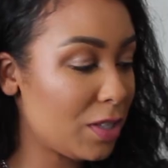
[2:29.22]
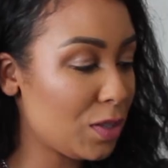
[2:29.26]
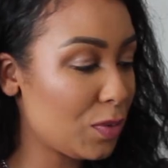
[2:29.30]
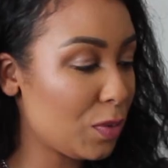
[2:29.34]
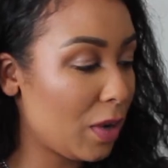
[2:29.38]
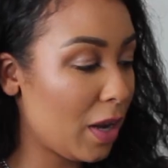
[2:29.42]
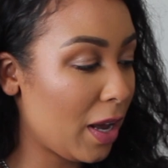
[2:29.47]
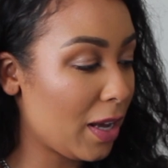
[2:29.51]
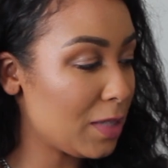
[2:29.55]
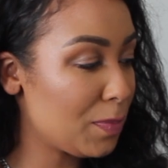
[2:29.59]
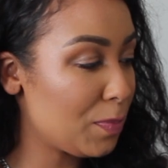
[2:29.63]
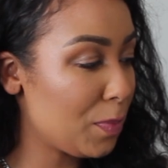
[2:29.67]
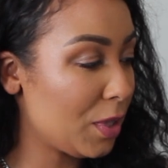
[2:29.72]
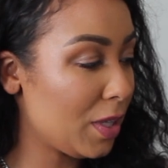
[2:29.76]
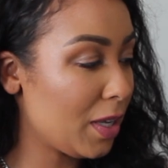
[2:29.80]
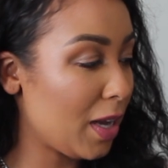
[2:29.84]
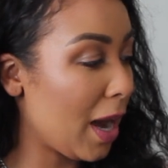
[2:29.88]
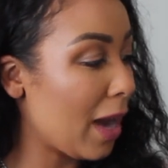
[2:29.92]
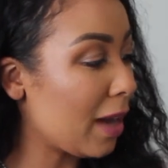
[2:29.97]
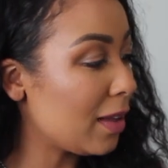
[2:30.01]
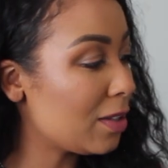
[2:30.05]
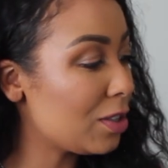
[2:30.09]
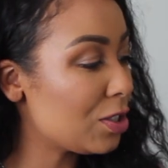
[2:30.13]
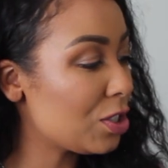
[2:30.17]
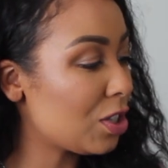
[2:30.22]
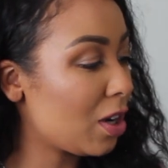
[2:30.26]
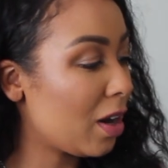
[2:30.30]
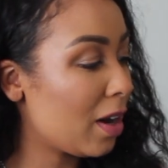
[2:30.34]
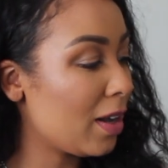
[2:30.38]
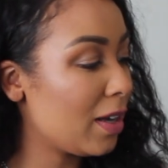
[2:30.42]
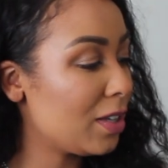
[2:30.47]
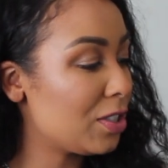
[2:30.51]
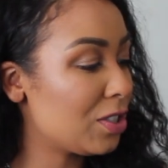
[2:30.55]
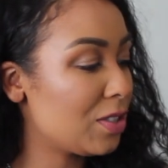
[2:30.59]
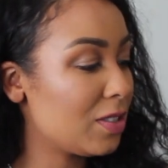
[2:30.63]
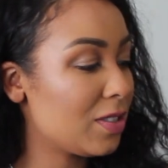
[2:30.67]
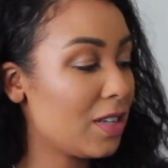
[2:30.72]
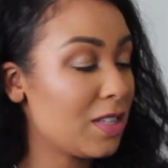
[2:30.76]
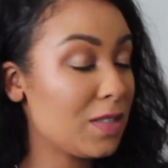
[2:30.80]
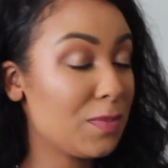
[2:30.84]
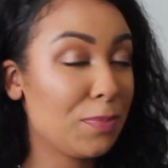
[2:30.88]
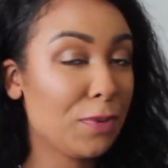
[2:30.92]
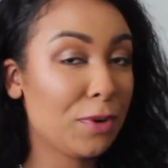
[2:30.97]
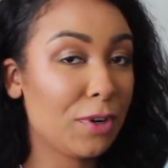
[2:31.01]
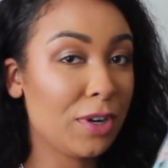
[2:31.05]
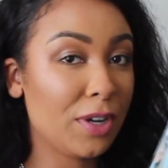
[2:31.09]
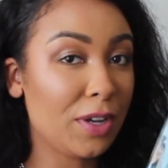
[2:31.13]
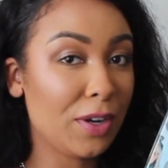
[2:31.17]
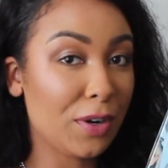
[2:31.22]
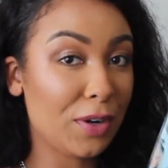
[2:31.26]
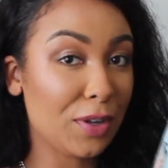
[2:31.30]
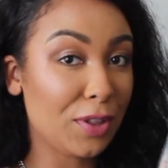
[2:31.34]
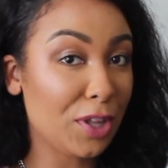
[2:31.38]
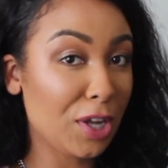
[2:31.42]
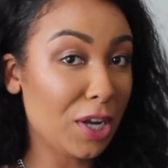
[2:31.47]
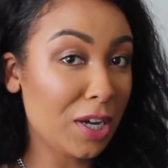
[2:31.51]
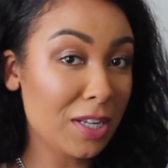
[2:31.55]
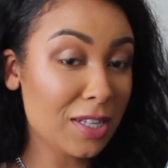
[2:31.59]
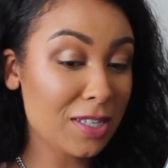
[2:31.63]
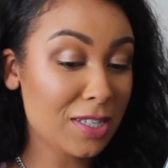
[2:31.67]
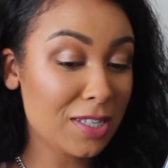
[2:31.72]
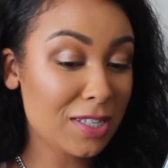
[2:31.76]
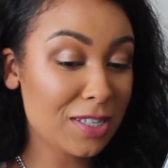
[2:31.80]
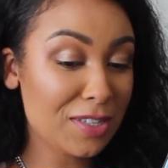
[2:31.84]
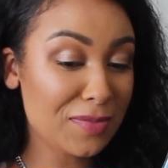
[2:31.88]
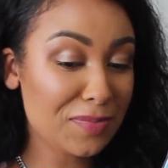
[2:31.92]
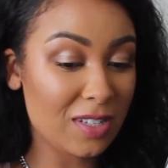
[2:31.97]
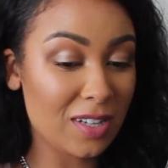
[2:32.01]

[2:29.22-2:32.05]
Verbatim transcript: This one has Billie Eilish on it. It just says bury your thoughts.